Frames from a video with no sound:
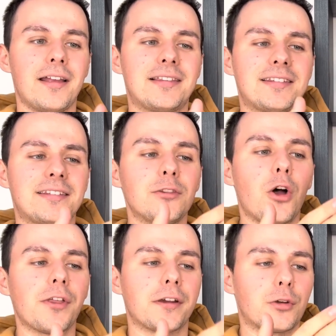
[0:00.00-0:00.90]
It's
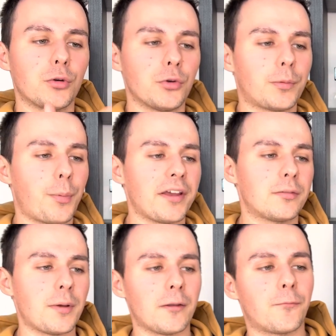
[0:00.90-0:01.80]
not a good
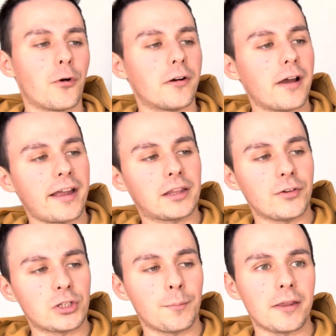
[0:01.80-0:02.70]
placement for
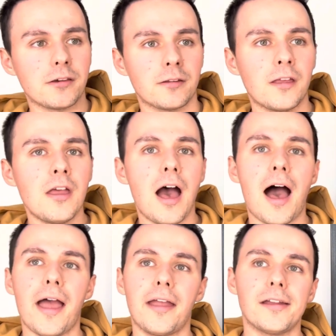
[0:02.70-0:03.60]
activation button.
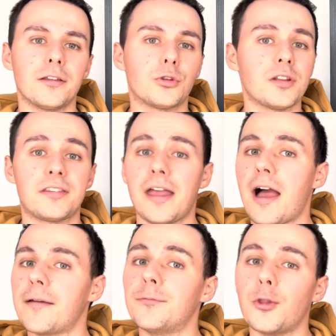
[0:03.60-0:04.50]
To this day,
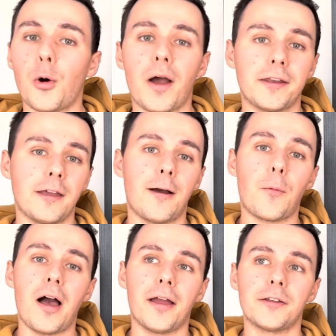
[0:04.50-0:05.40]
I have no idea
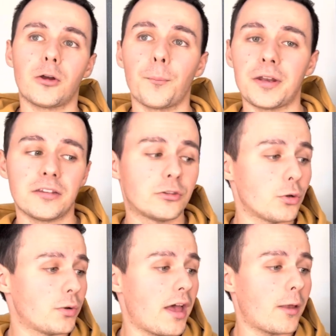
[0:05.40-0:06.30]
why the companies
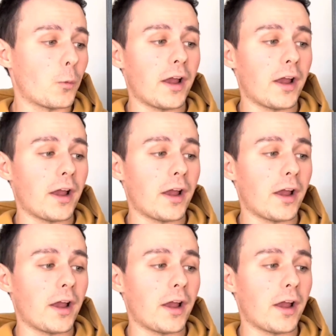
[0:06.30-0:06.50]
do that,